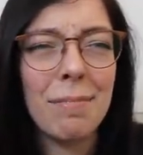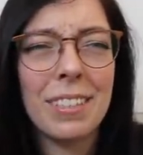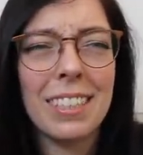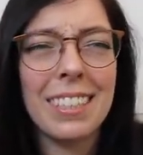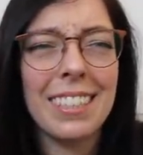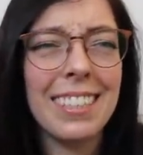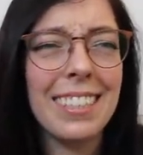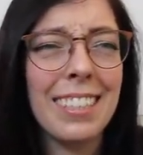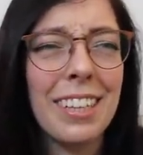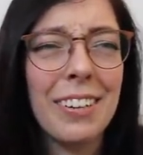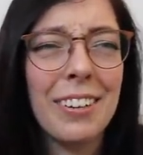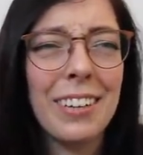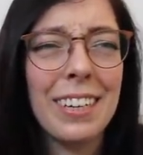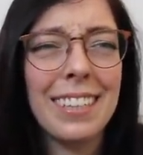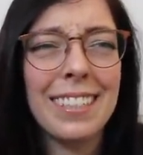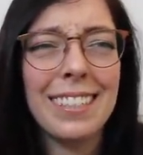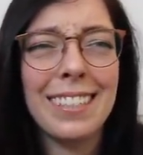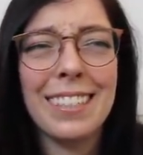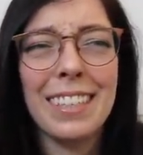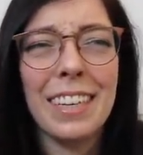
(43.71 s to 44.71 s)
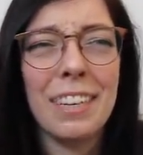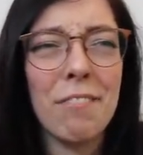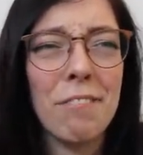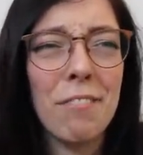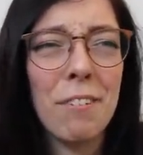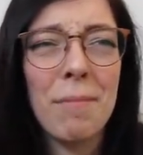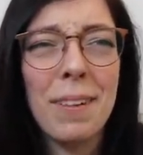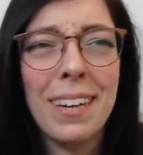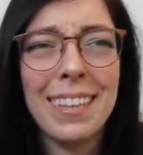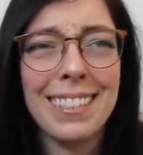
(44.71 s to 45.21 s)
consider it
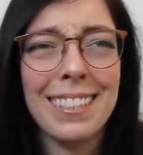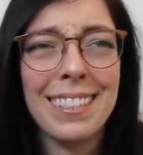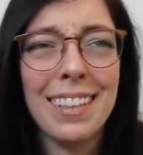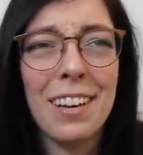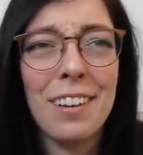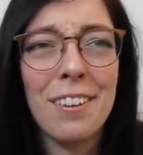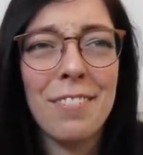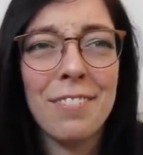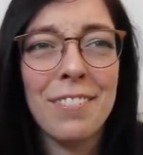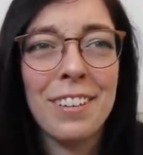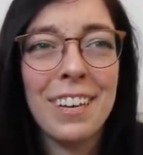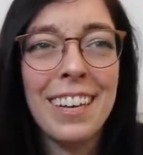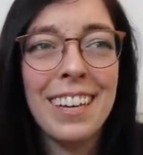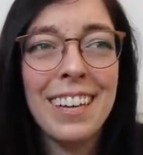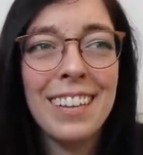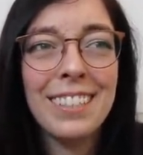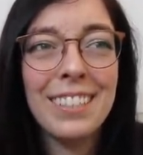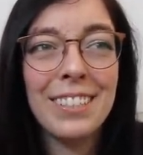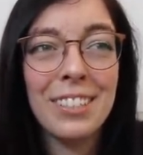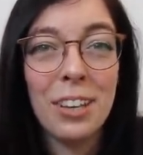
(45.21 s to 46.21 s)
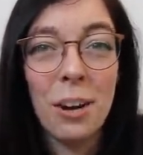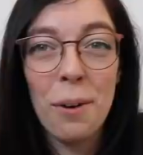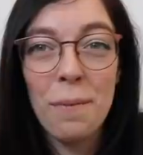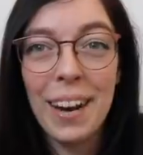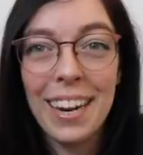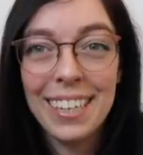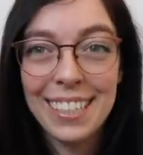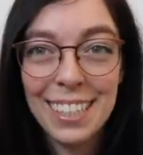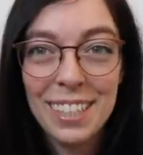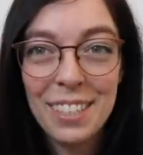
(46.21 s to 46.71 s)
safe for myself to go
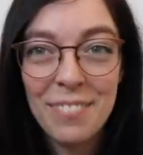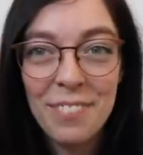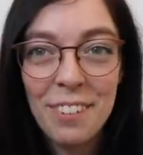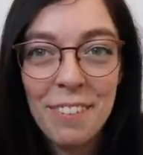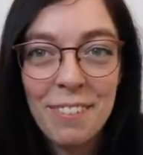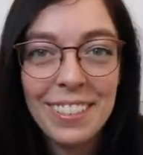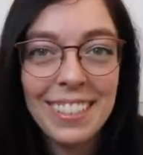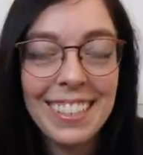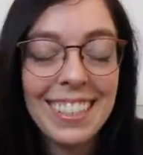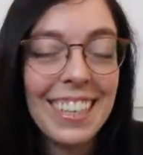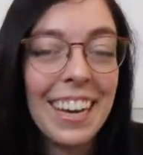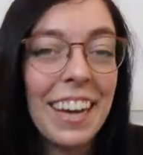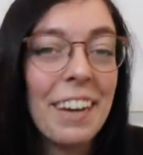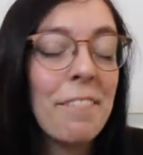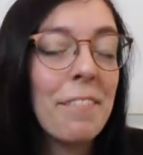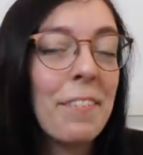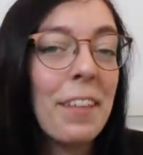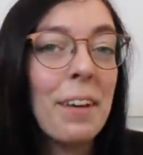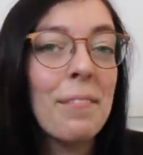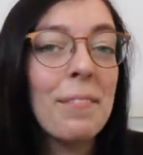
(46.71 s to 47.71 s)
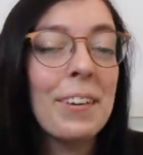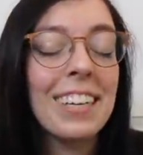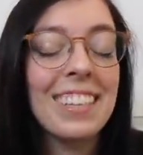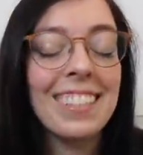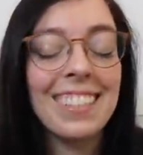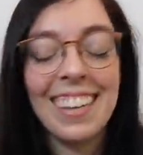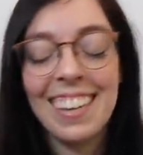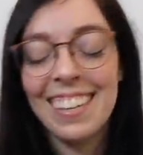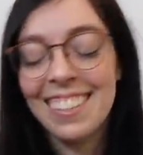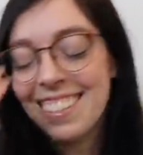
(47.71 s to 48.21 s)
back to the movies again, if that
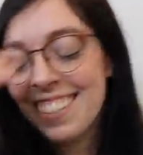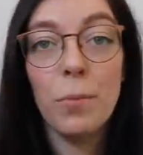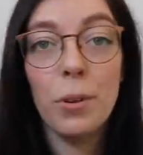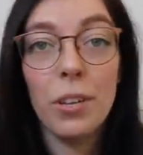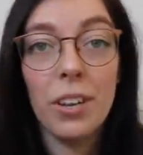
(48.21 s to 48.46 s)
makes sense.